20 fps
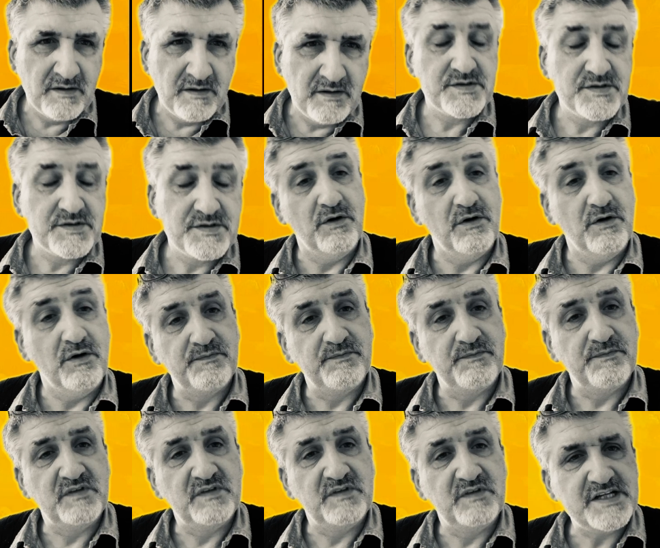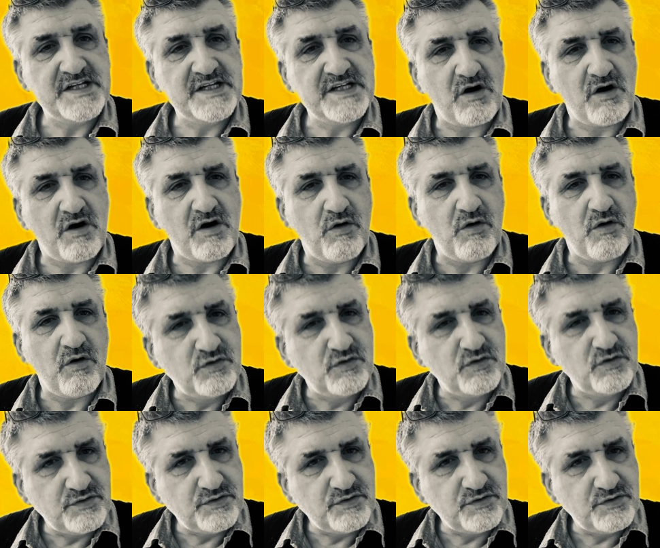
So these are all good,